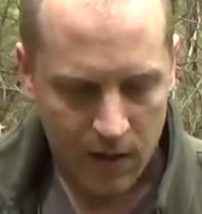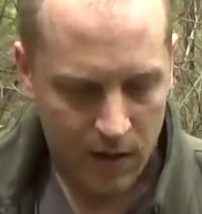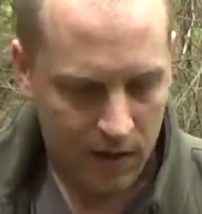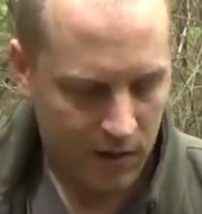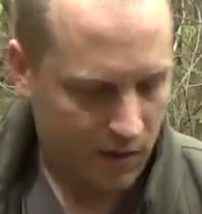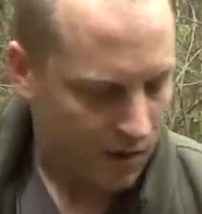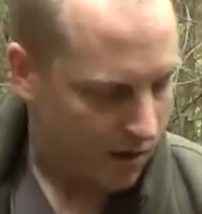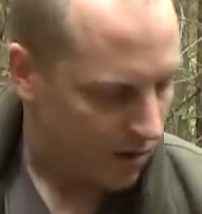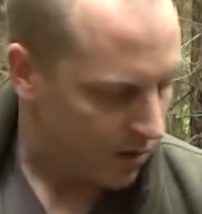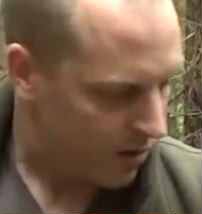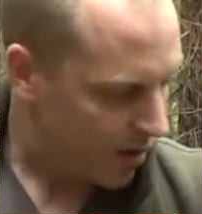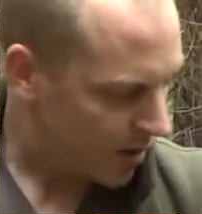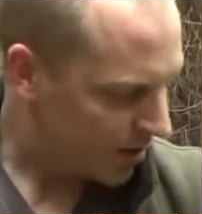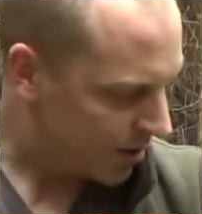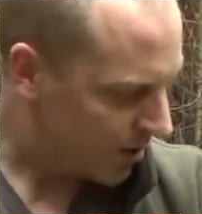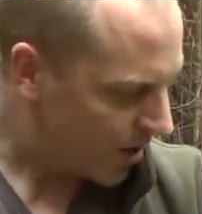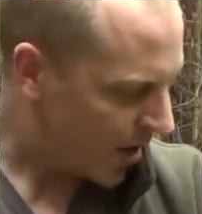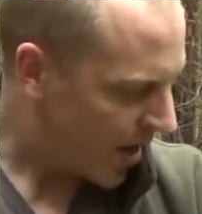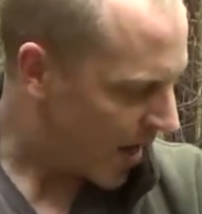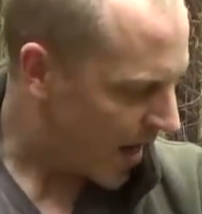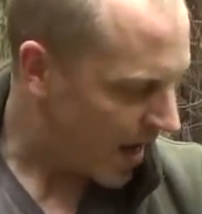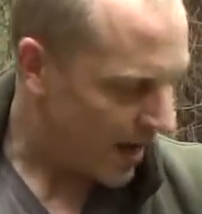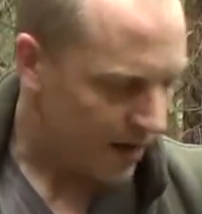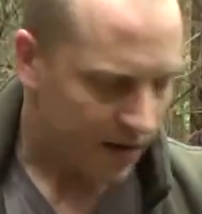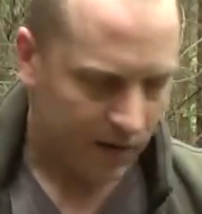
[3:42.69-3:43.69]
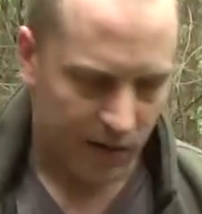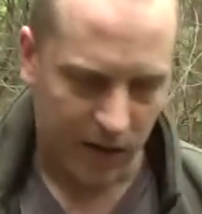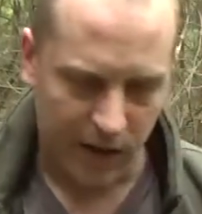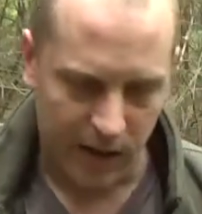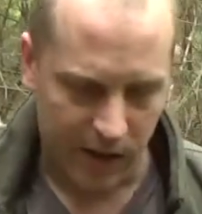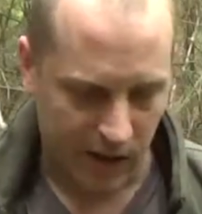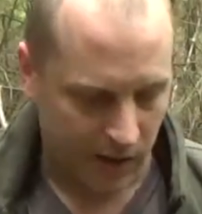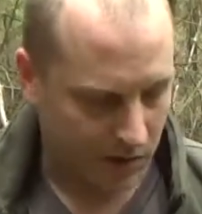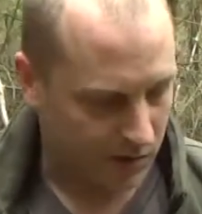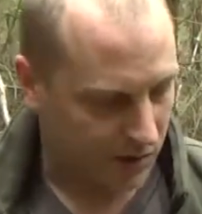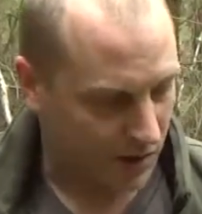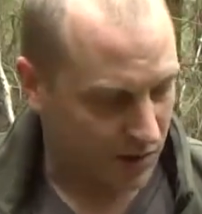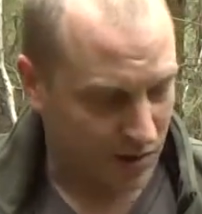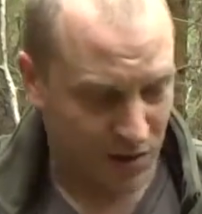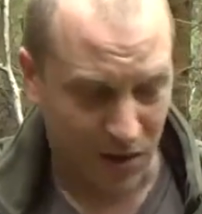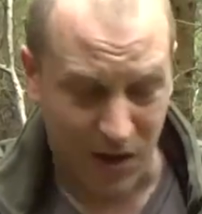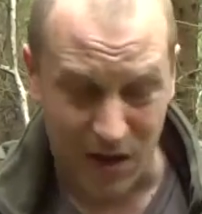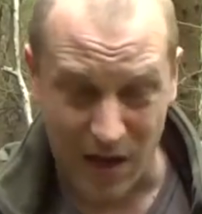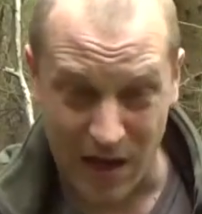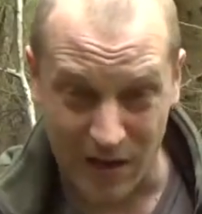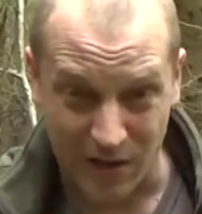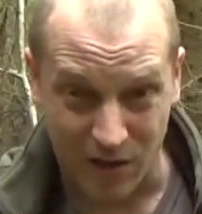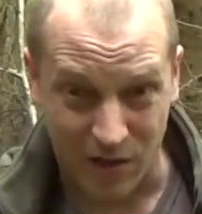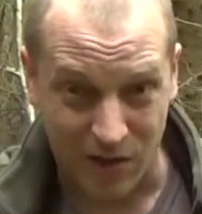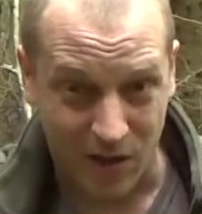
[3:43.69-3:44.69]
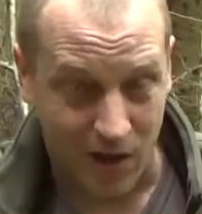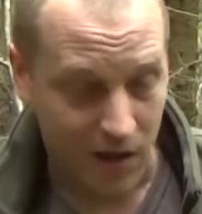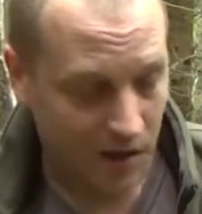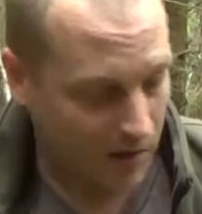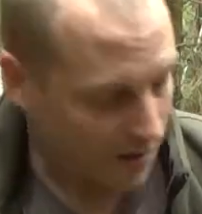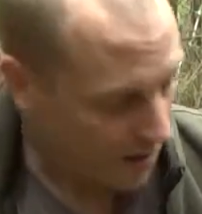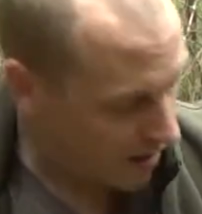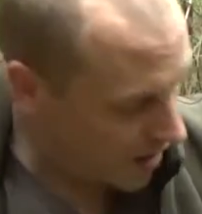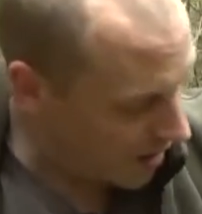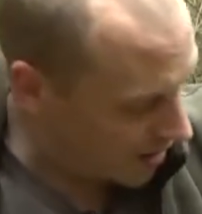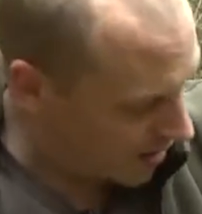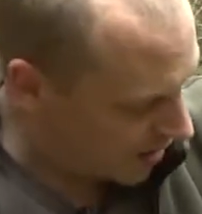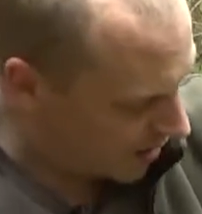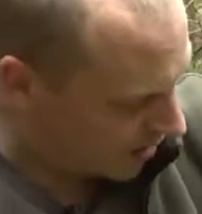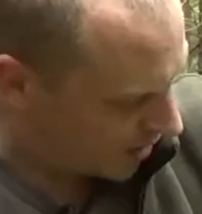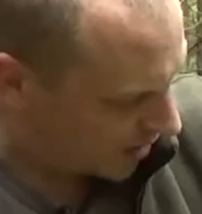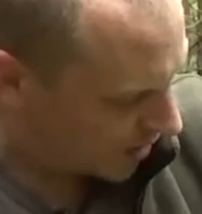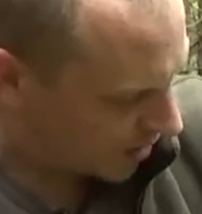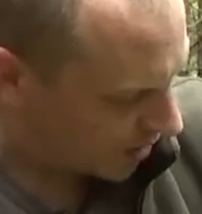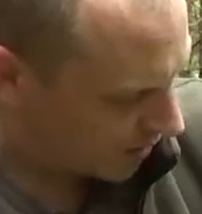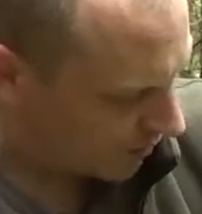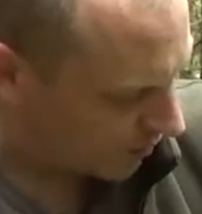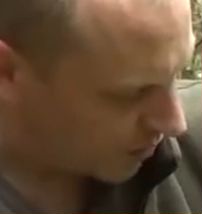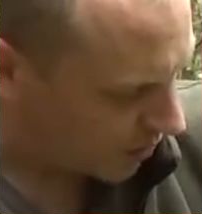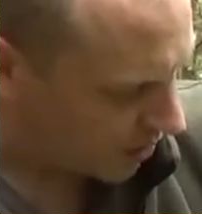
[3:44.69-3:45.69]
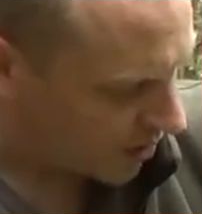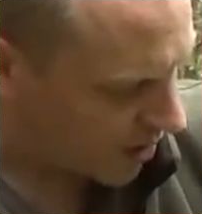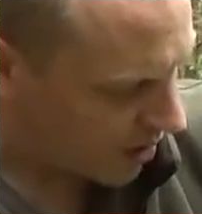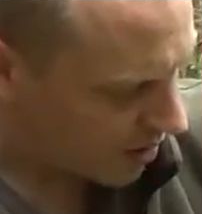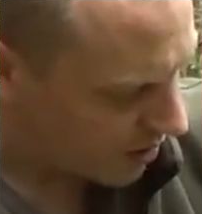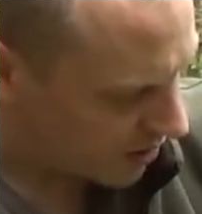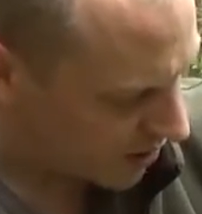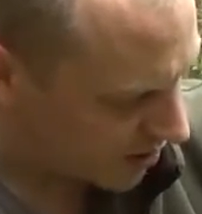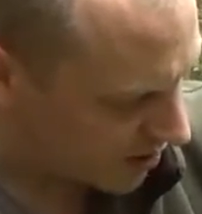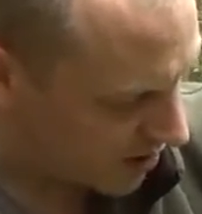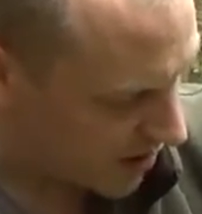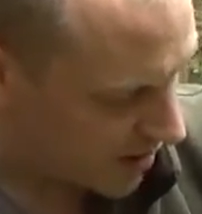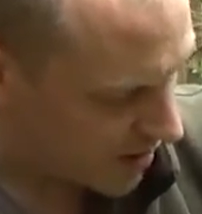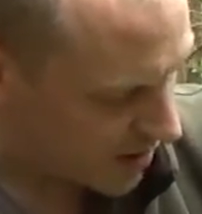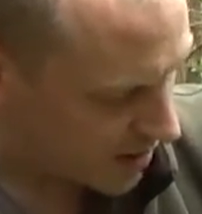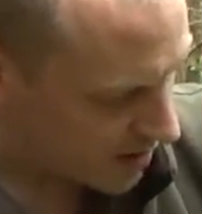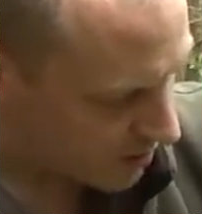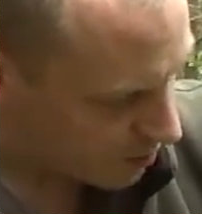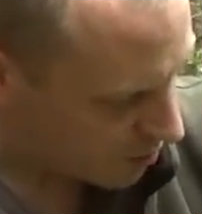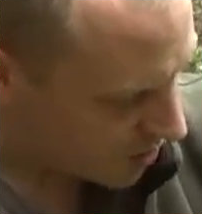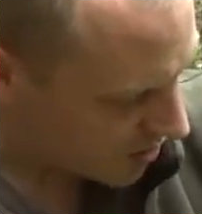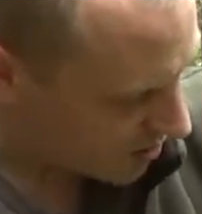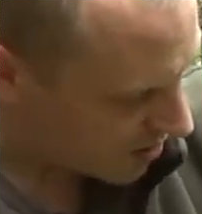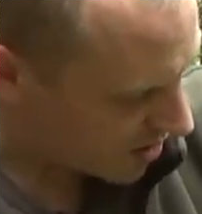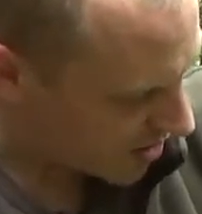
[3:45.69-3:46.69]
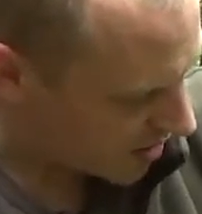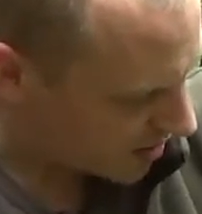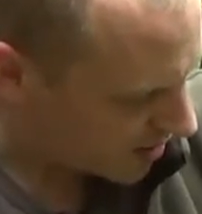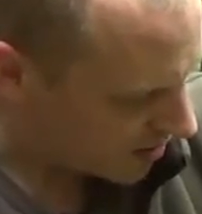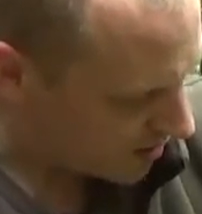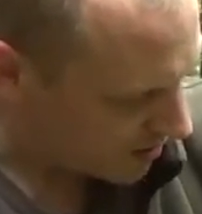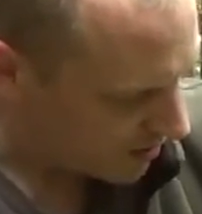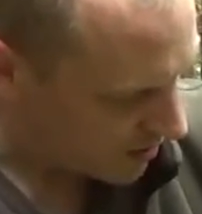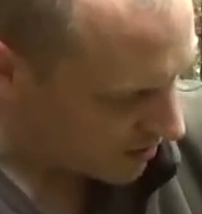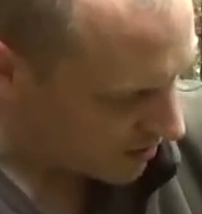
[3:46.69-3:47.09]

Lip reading: So that's the hat, and as I say, this is for the current season we're in,